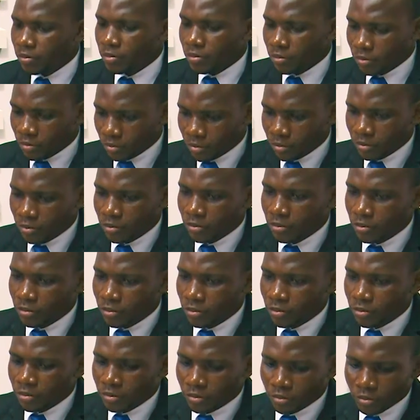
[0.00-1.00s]

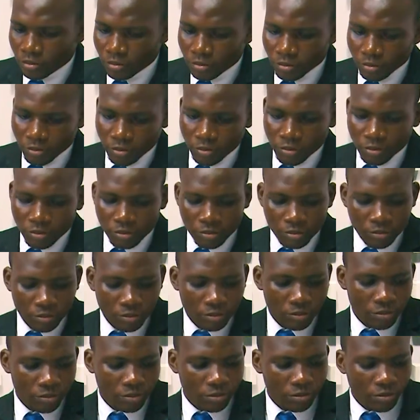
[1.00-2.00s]

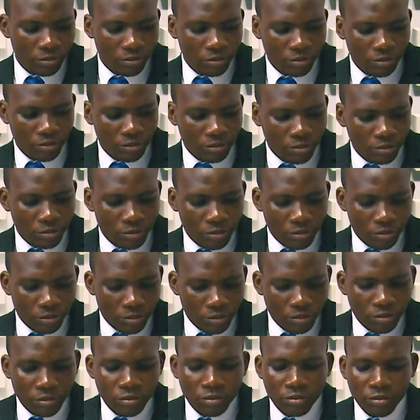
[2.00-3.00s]

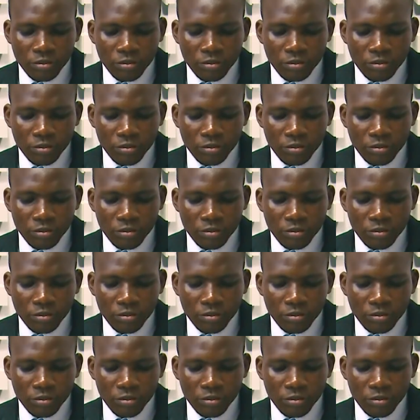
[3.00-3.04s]
The person shown says nothing.